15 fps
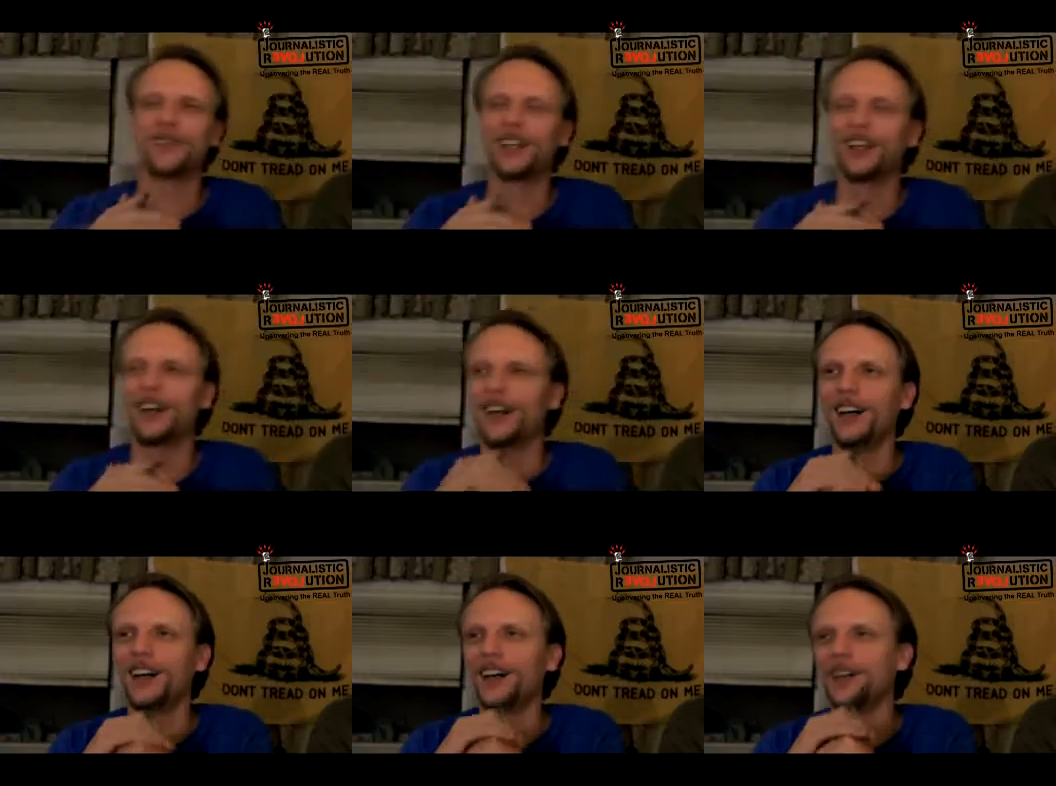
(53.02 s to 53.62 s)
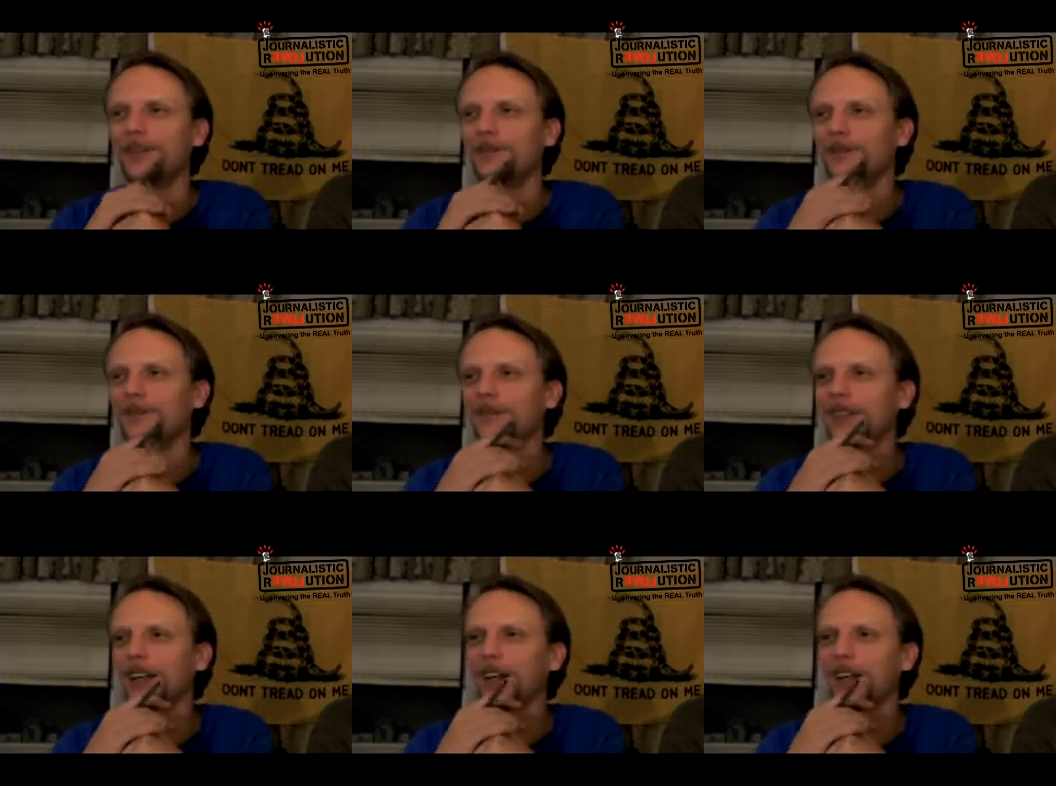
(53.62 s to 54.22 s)
um,
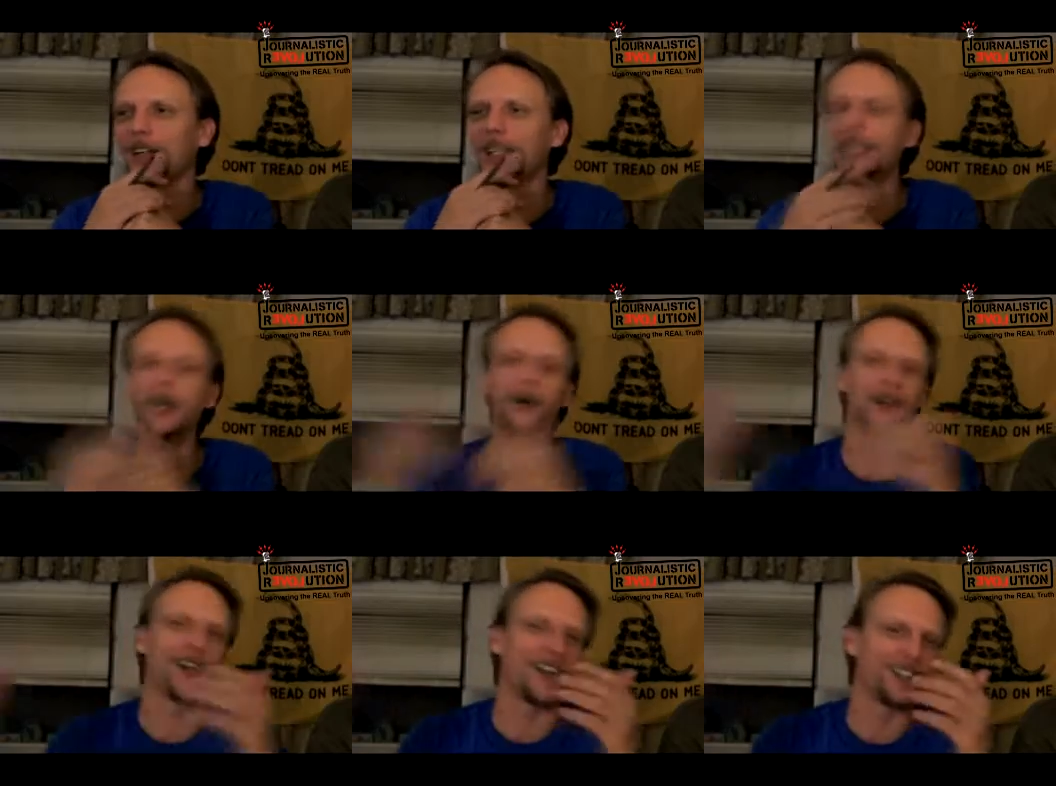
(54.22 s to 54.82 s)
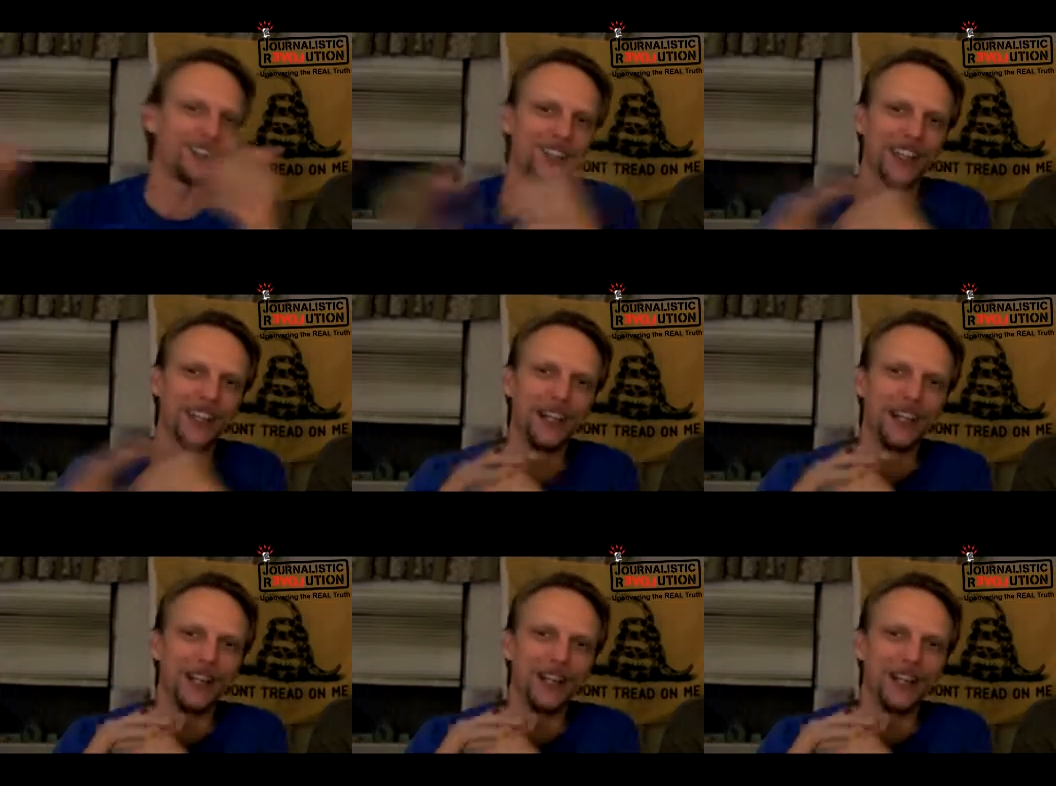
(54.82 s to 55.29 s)
uh, neocons